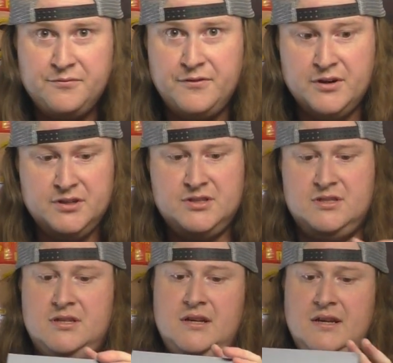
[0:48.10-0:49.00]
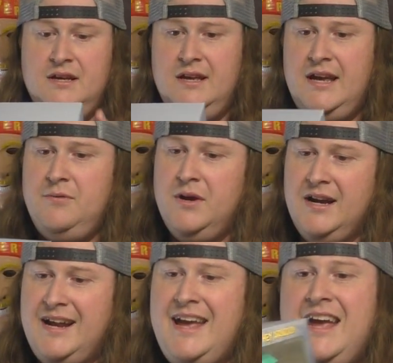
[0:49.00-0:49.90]
first. And we
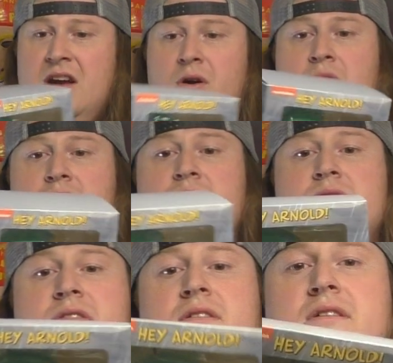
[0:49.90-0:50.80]
got a Hey Arnold